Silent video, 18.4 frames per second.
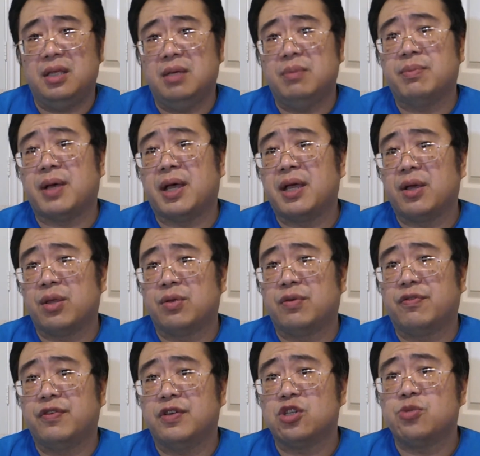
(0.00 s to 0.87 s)
by other
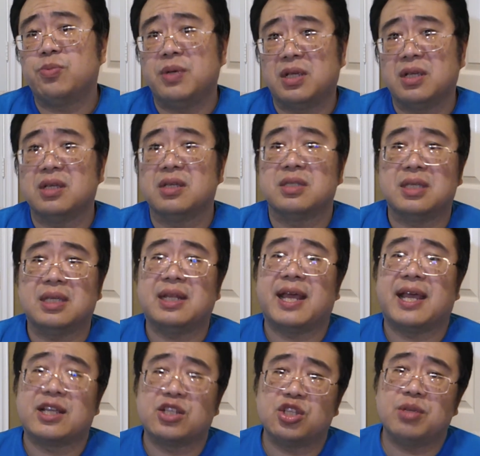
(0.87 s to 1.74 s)
fish because it
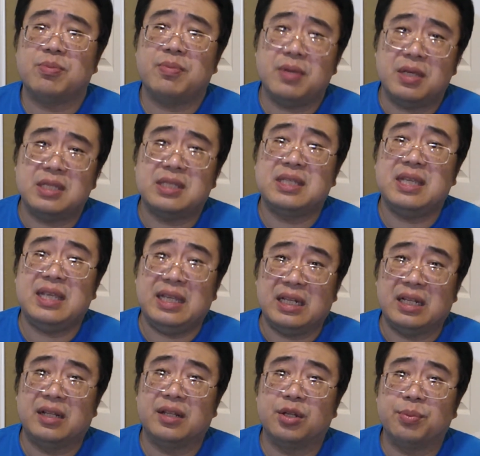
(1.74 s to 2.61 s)
actually be seen
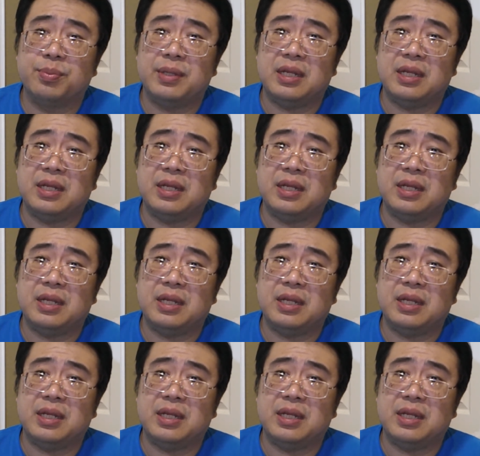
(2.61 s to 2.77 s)
a little bit